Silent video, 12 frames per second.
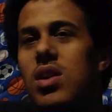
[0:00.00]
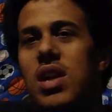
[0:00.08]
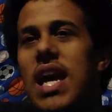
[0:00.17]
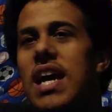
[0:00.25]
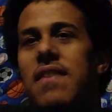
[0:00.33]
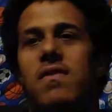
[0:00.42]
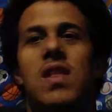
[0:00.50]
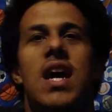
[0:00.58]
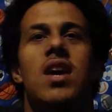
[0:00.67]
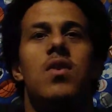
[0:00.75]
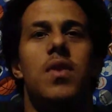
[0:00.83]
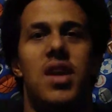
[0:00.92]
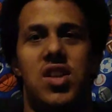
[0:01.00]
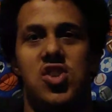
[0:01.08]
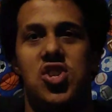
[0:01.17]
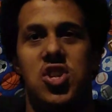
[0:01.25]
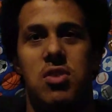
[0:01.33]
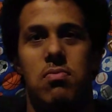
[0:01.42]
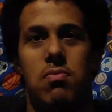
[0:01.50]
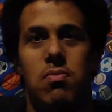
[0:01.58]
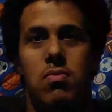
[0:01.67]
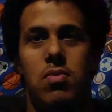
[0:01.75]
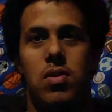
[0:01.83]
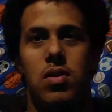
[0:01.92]
native language.
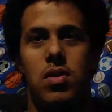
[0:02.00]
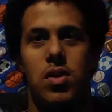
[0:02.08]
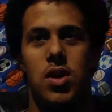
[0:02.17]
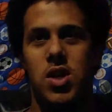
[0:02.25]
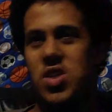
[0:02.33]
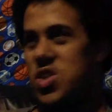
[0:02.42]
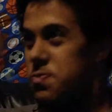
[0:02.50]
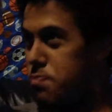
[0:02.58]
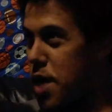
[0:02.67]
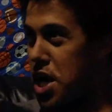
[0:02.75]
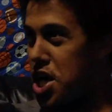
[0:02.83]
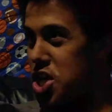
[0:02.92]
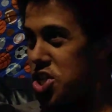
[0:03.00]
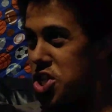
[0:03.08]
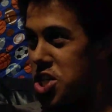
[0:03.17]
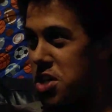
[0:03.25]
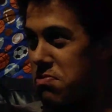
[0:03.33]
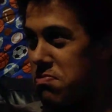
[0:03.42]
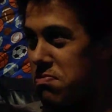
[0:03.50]
Spanish!